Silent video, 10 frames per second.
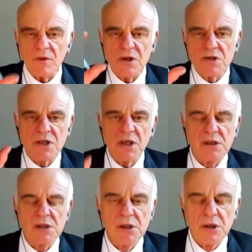Just
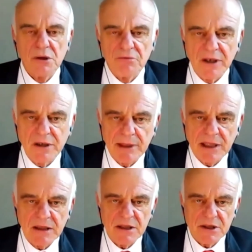the
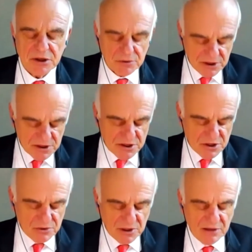fundamental issue: we
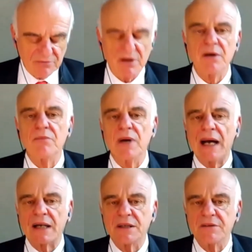still have an
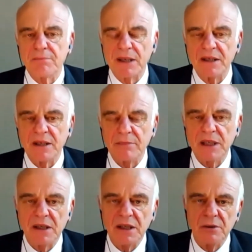active
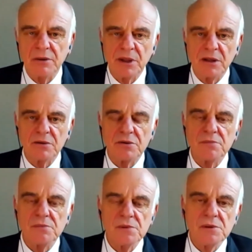pandemic in the world.
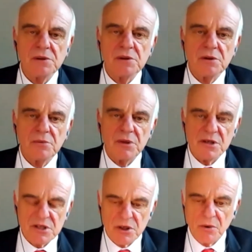We
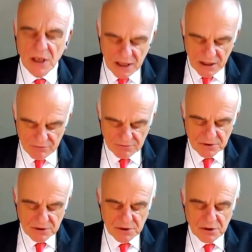still have
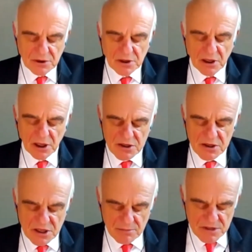
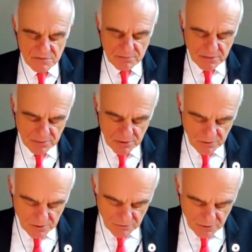large numbers of
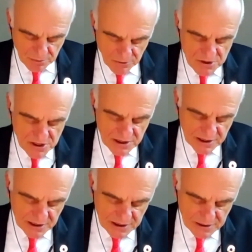people
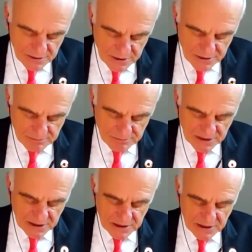reportedly
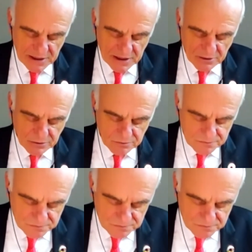being ill.